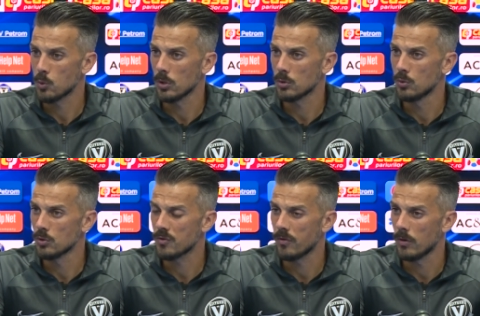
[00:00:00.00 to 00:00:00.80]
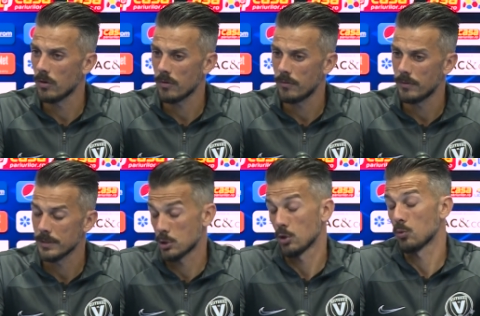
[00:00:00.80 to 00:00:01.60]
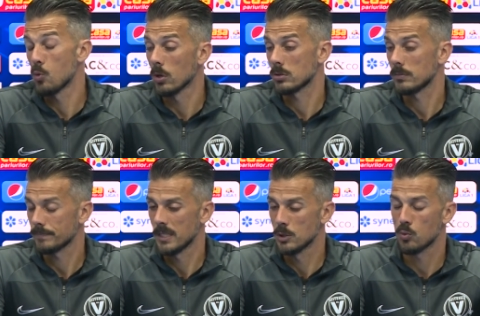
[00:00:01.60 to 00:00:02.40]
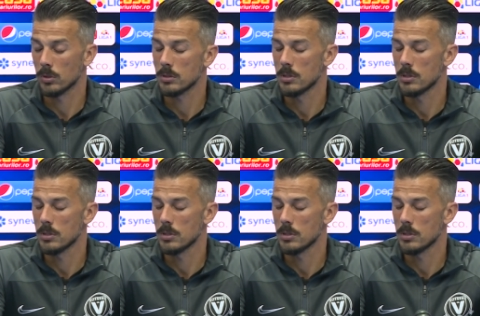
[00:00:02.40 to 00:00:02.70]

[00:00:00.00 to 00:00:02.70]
what was for, is not was, is what